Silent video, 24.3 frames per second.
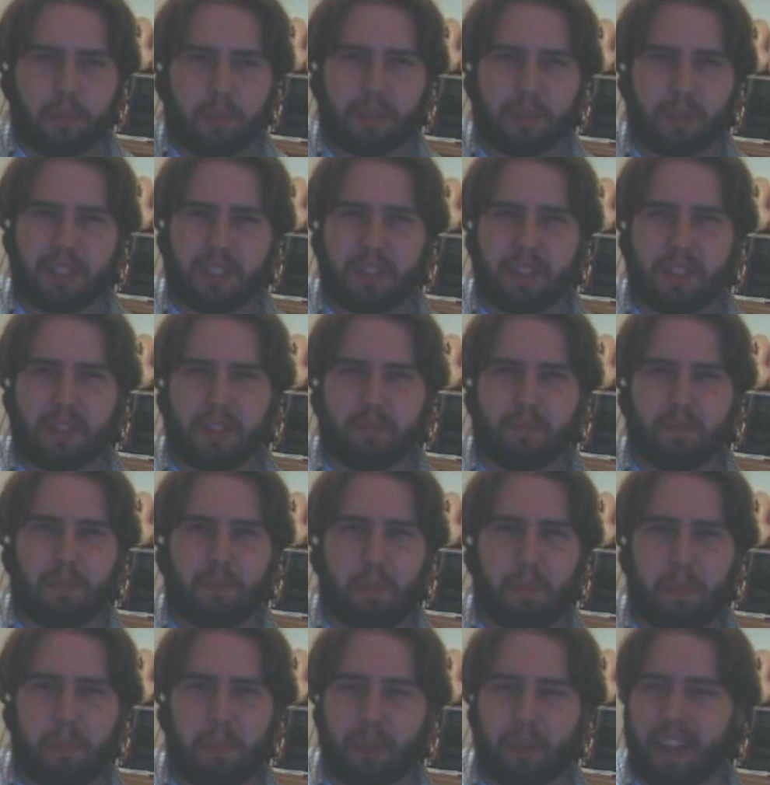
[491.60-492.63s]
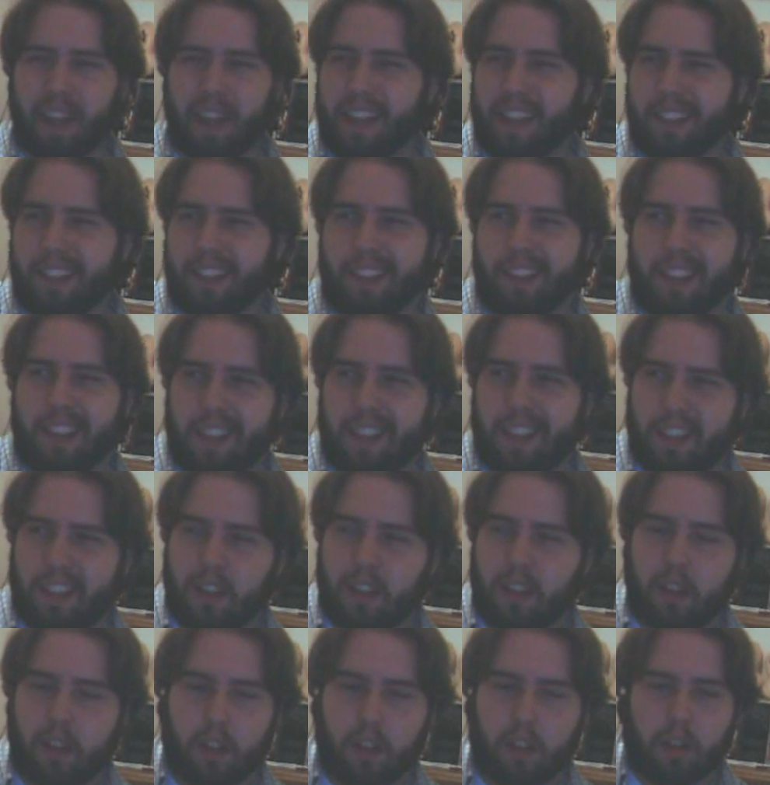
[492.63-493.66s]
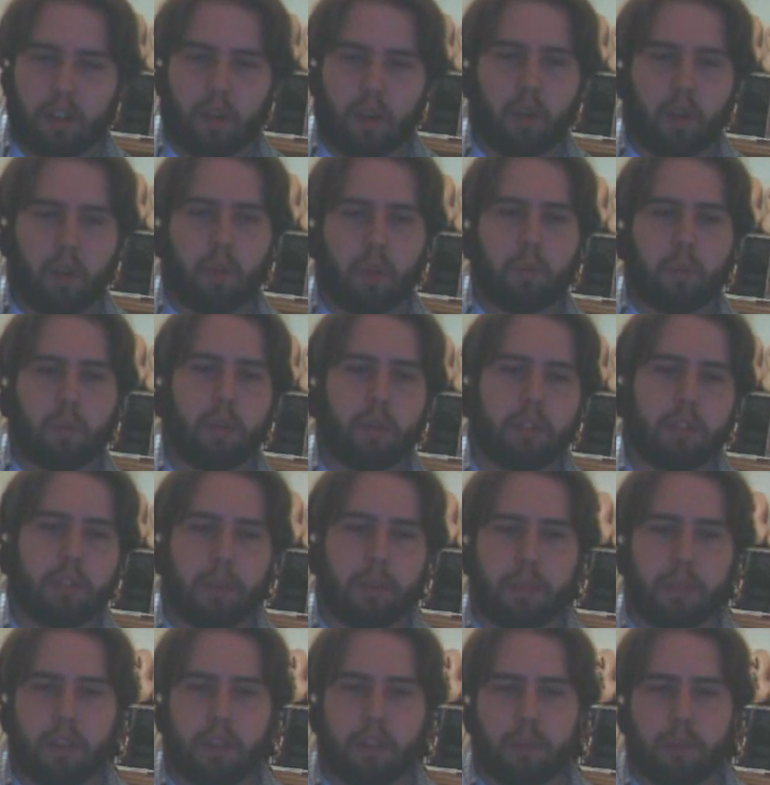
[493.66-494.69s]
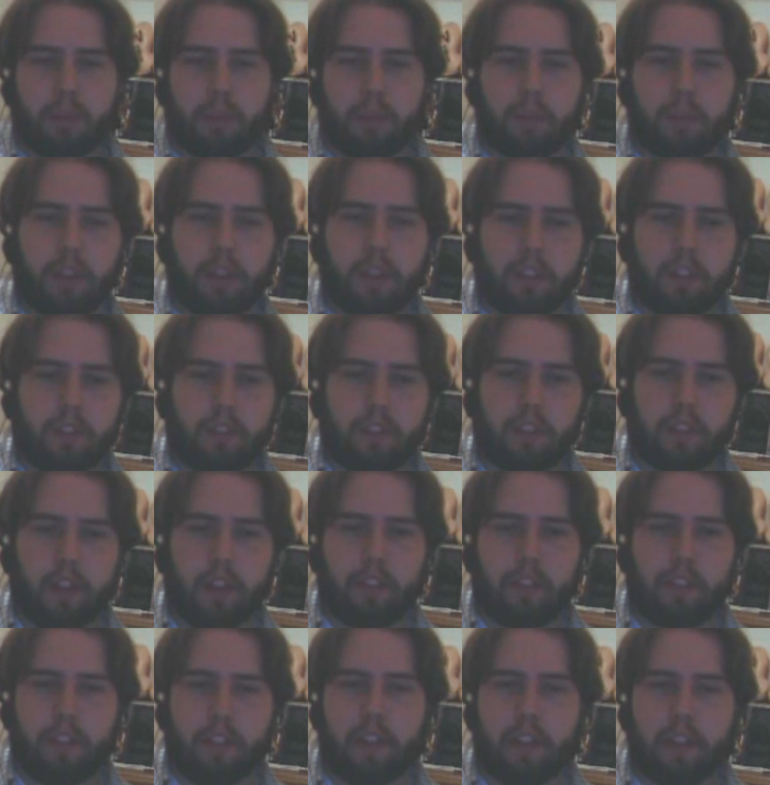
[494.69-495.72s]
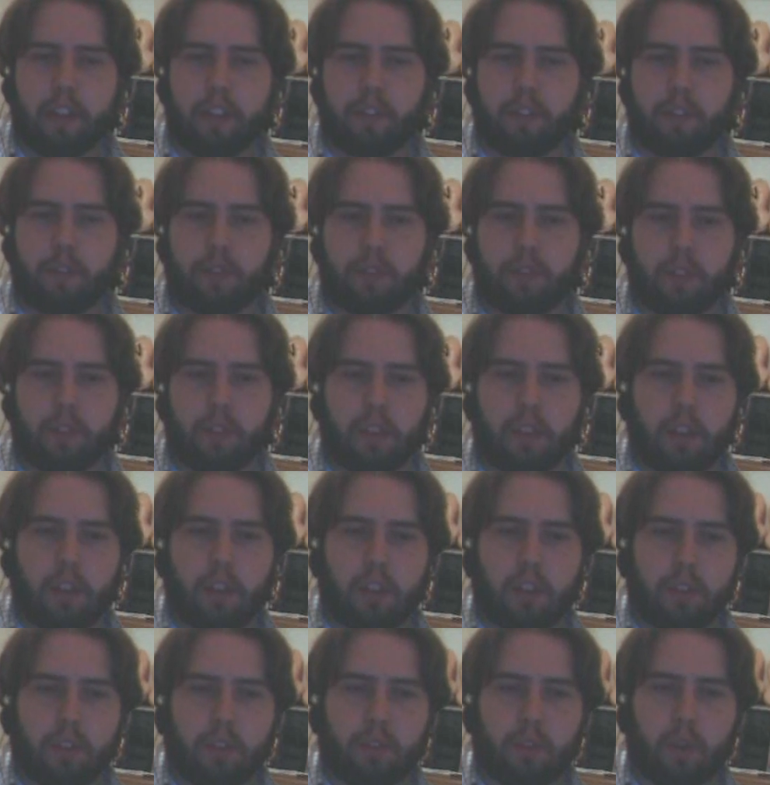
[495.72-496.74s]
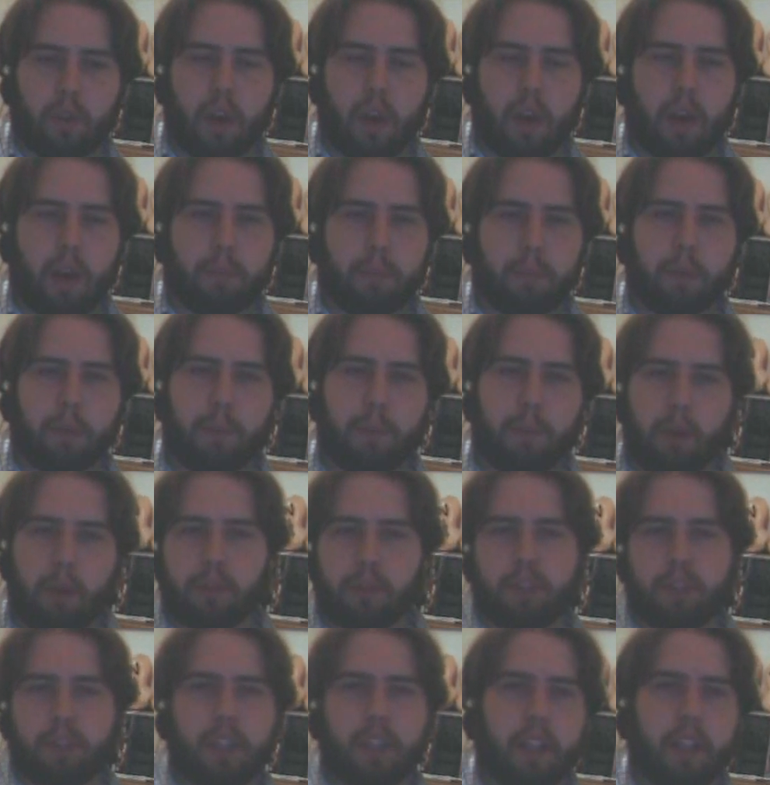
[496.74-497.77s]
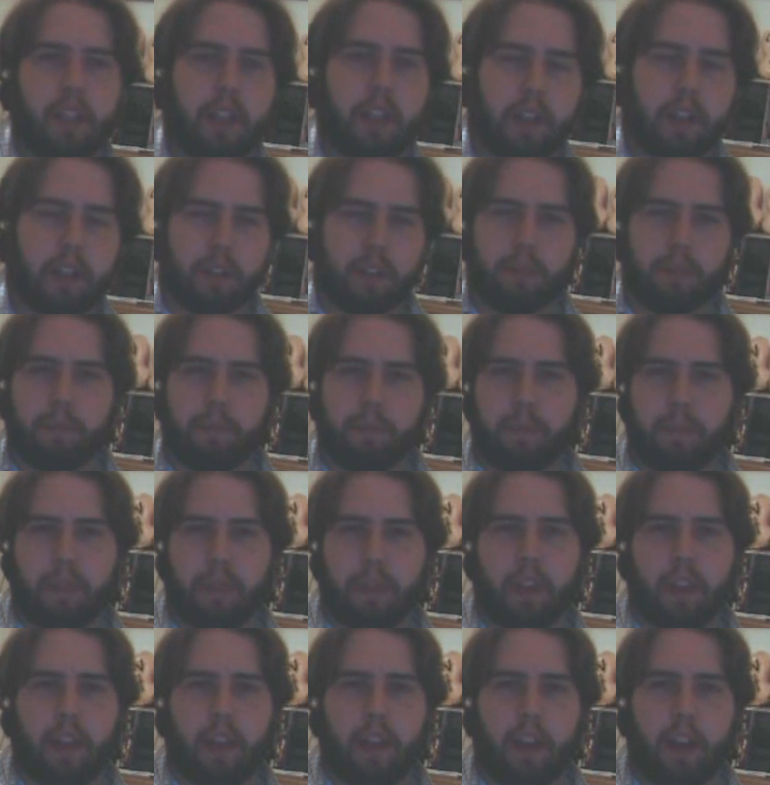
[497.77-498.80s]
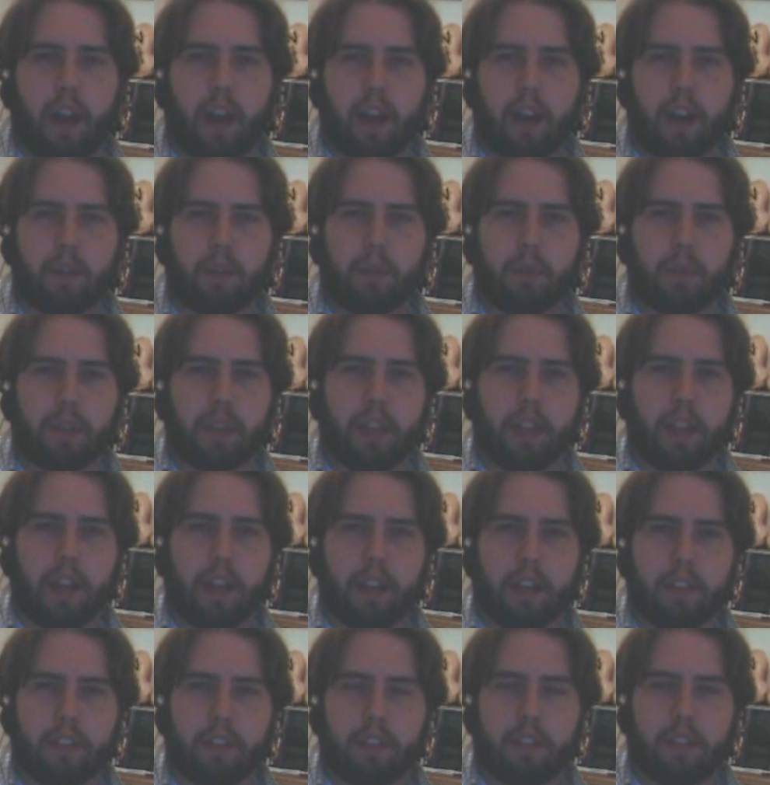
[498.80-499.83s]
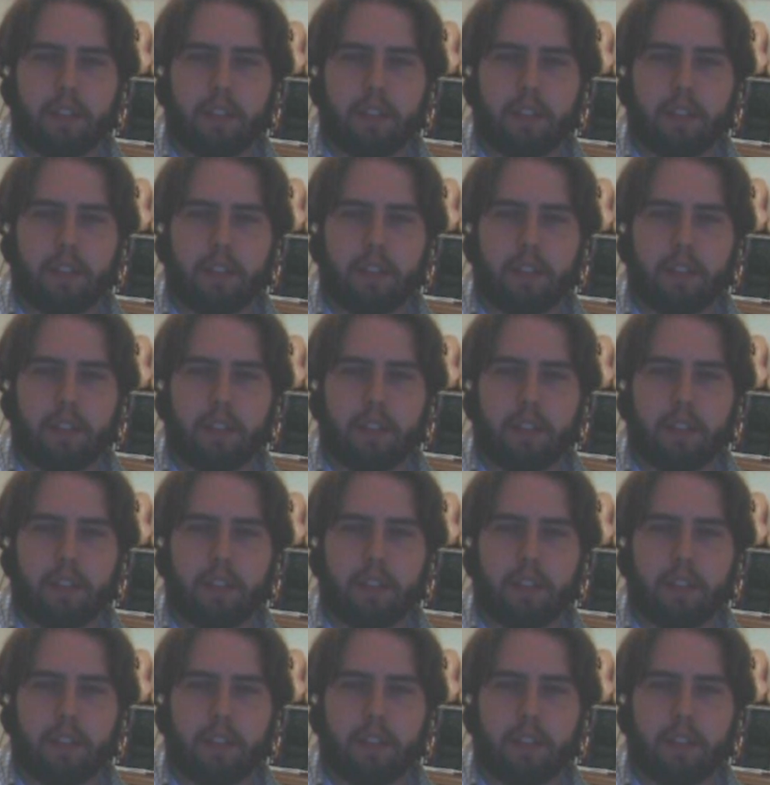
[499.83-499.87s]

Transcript: But to just blatantly, oh, well, WWE said this, so I'm going to post it here, I don't get.